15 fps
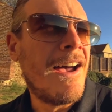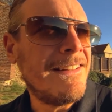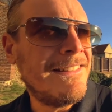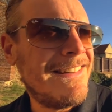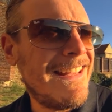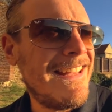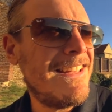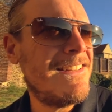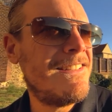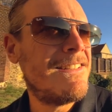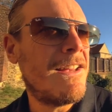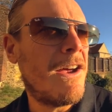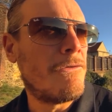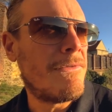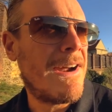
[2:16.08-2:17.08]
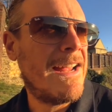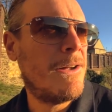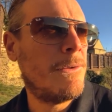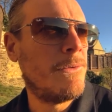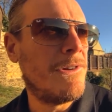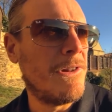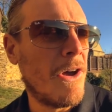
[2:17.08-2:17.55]
ideas
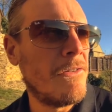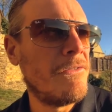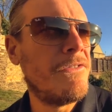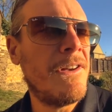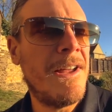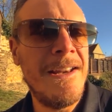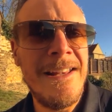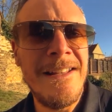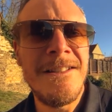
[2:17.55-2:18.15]
around love and